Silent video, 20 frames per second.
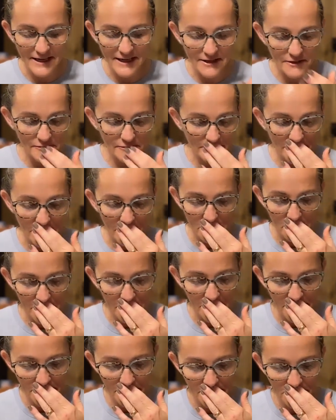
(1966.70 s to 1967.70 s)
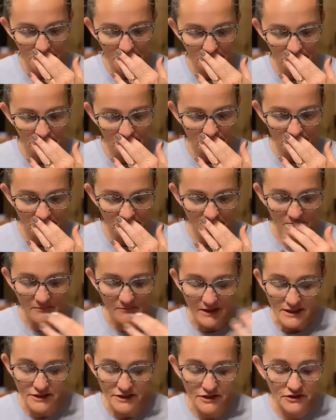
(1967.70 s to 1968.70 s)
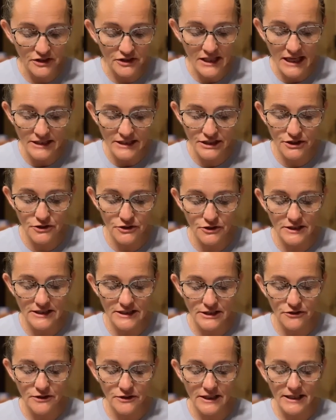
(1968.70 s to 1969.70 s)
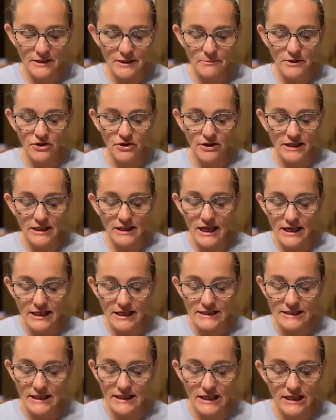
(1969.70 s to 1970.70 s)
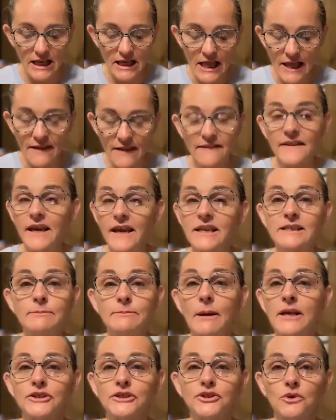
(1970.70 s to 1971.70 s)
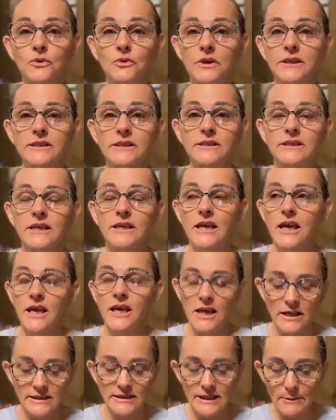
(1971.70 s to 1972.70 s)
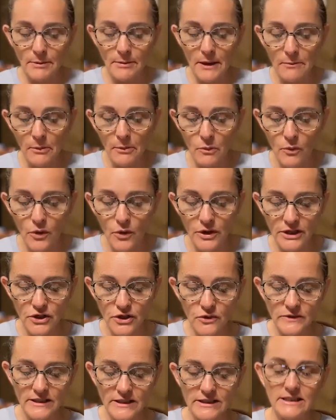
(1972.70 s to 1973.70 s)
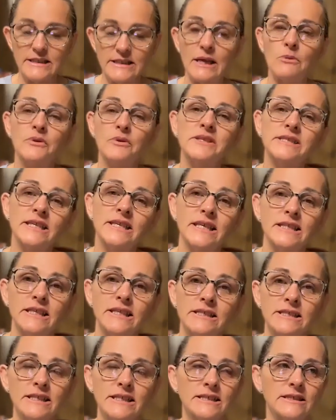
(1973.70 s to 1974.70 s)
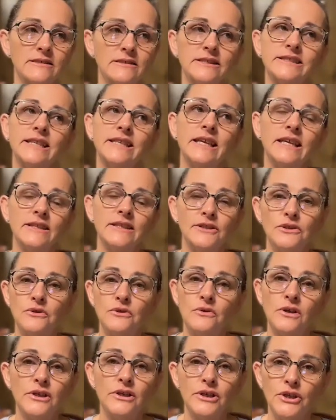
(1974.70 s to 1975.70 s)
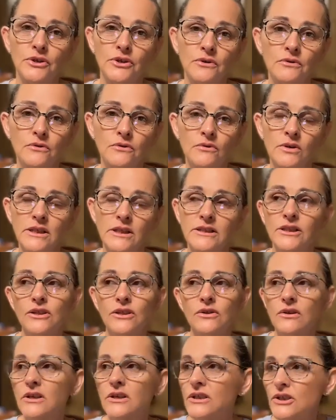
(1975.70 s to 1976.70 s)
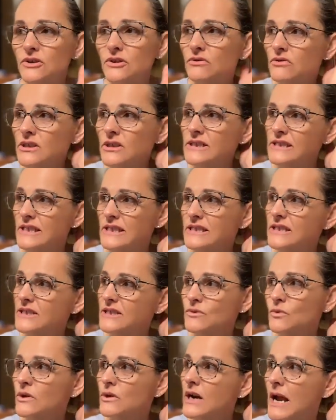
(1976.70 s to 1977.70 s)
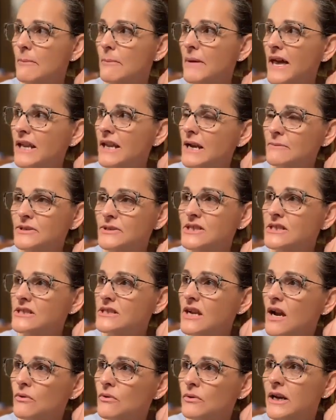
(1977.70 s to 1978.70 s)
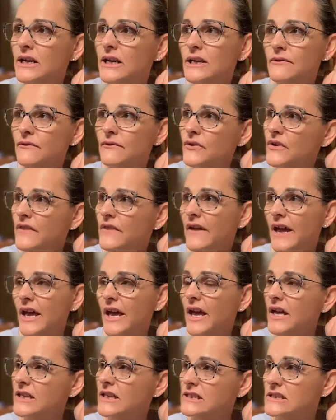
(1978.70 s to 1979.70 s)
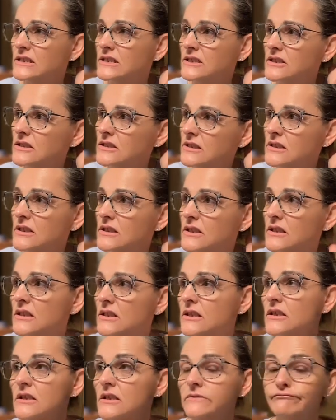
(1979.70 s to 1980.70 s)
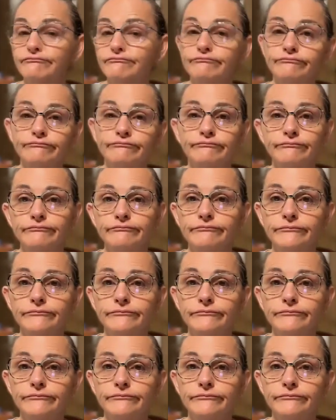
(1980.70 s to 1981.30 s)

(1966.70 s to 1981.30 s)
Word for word: Thank you so much. So you're like children still needing milk. And like I said, that is by choice. See, people want to use this and say, well, see, this is, see, the Lord knew. The Lord knew because this is where I'm at. I'm just not ready for that.